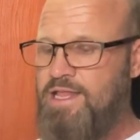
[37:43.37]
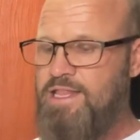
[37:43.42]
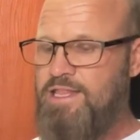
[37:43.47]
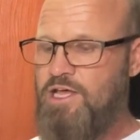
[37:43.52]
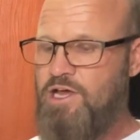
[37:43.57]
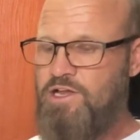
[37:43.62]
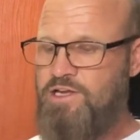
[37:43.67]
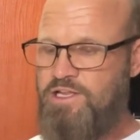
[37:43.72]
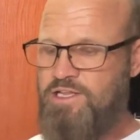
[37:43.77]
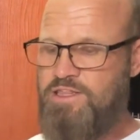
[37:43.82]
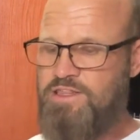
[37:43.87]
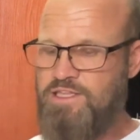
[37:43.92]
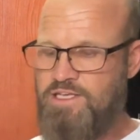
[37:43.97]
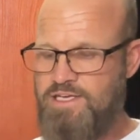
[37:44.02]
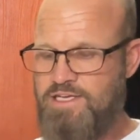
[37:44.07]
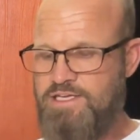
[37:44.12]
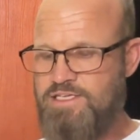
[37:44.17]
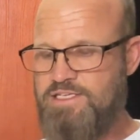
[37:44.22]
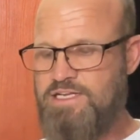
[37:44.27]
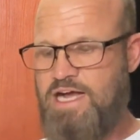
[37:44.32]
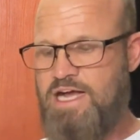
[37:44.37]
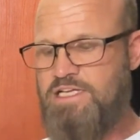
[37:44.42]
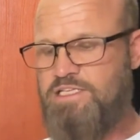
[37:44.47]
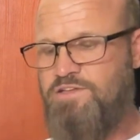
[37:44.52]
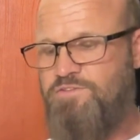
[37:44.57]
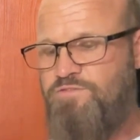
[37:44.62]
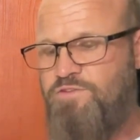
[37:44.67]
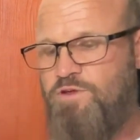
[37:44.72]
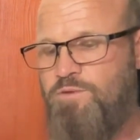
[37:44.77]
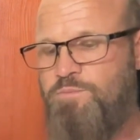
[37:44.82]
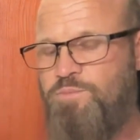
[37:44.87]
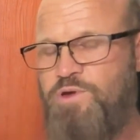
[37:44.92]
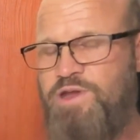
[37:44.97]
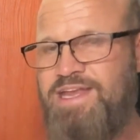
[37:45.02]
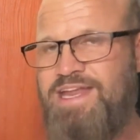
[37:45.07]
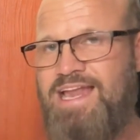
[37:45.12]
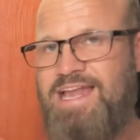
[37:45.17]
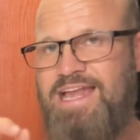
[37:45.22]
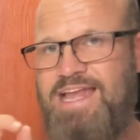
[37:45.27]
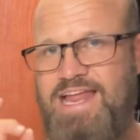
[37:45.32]
The only thing is, guys, if you breed
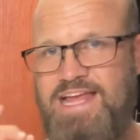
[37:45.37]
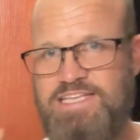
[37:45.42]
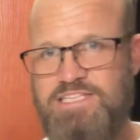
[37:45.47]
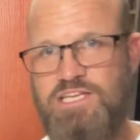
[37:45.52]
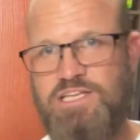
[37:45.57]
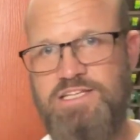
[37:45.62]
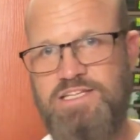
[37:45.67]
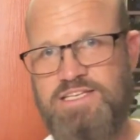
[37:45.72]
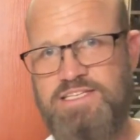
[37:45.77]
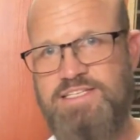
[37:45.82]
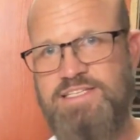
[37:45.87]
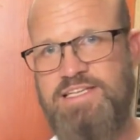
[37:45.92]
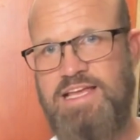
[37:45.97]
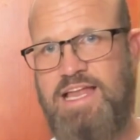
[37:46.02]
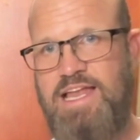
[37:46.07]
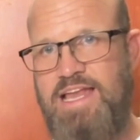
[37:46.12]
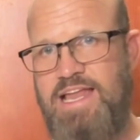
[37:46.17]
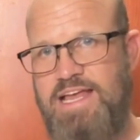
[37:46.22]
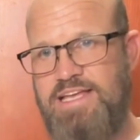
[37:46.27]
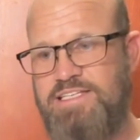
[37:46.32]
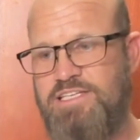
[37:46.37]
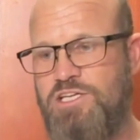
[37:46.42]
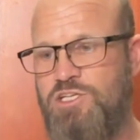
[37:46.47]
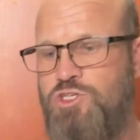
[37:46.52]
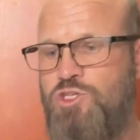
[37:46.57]
a lesser, this is a lesser